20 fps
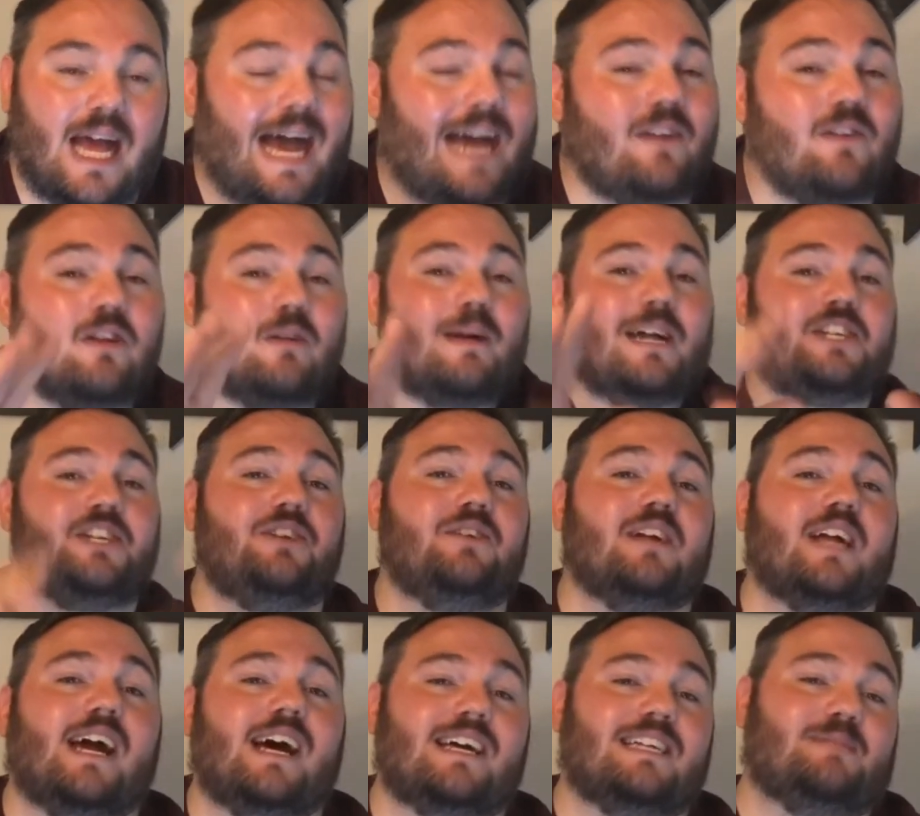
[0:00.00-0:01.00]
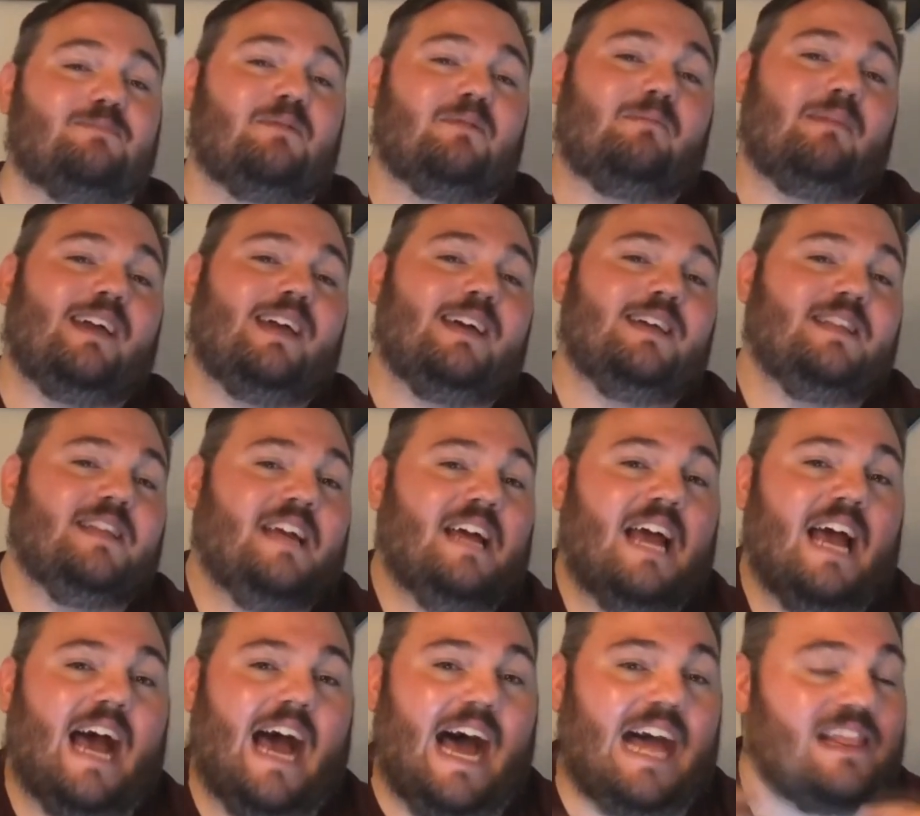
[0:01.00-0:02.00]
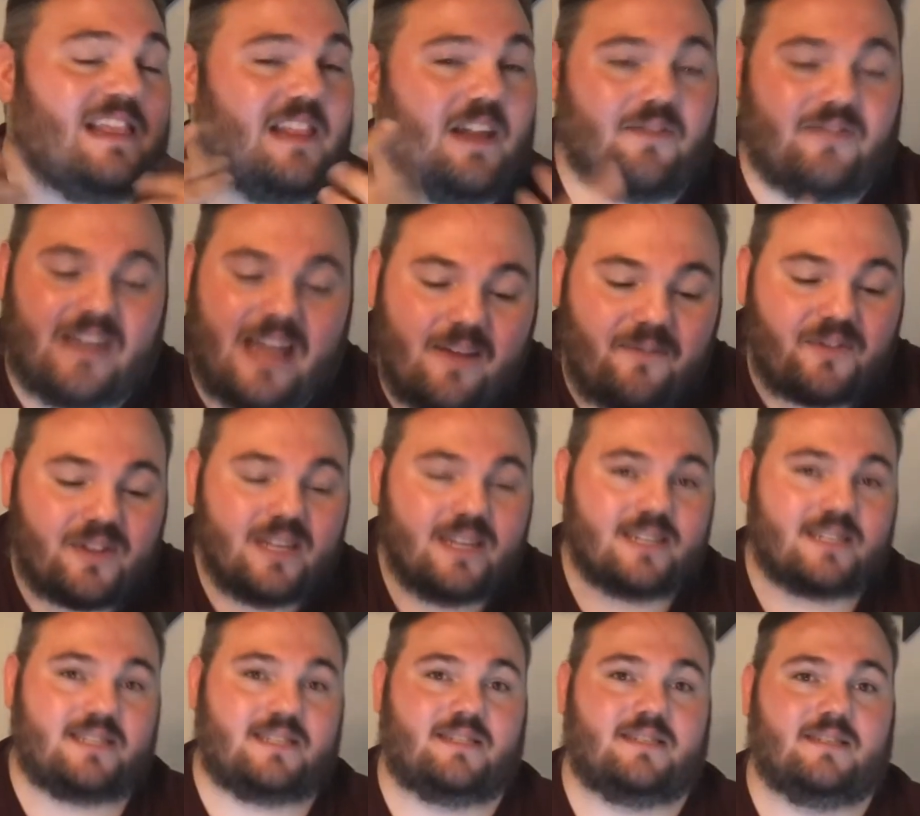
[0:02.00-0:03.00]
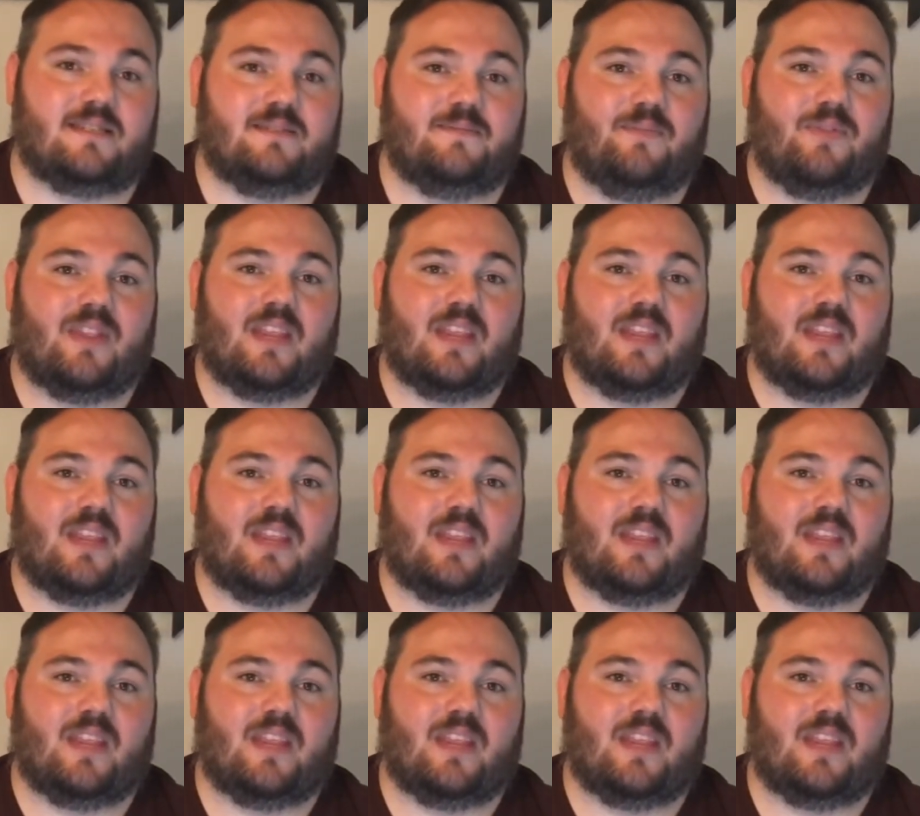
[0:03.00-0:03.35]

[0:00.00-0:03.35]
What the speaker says: I don't know about you guys, but man, I love Netflix.